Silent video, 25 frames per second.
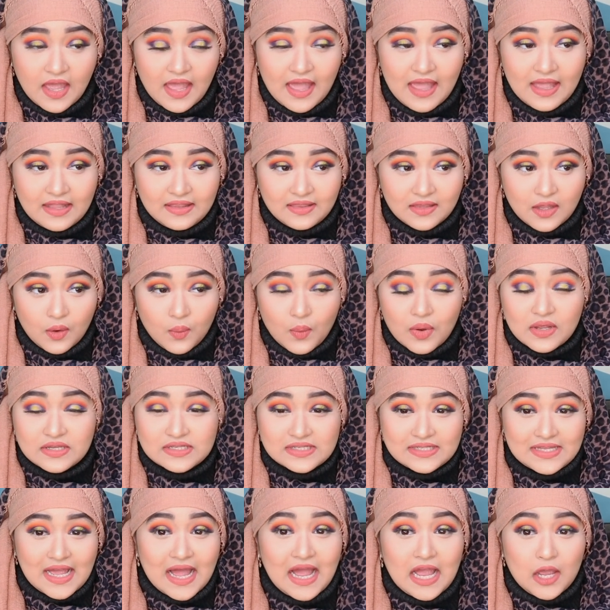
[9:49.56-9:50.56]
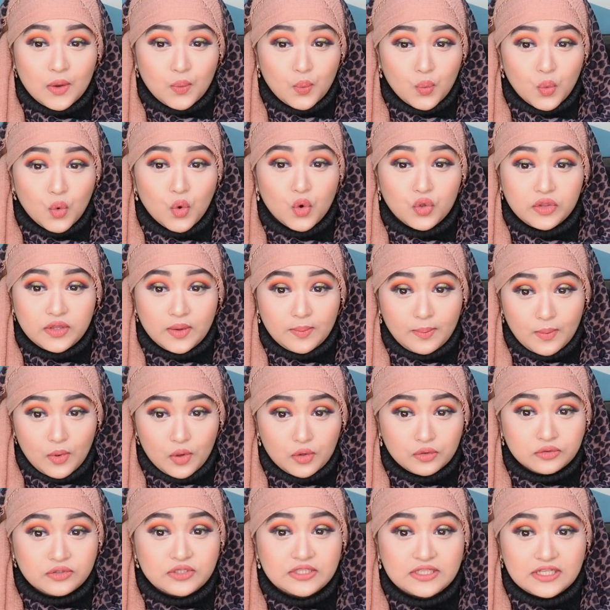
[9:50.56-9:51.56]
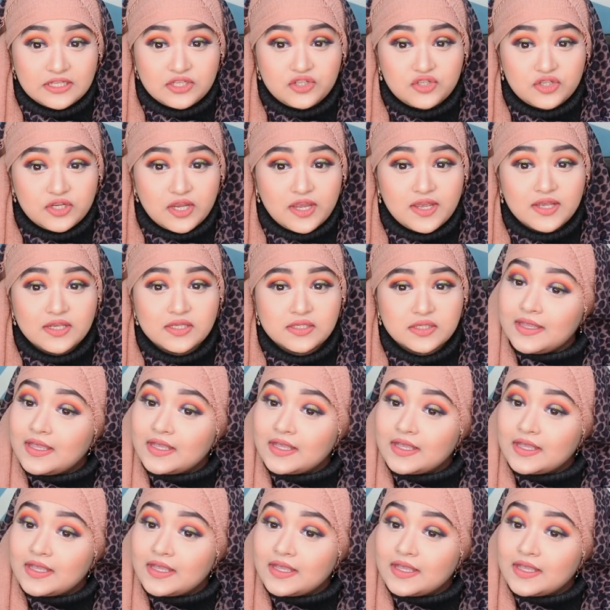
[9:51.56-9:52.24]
and the ones that I wore the most this year.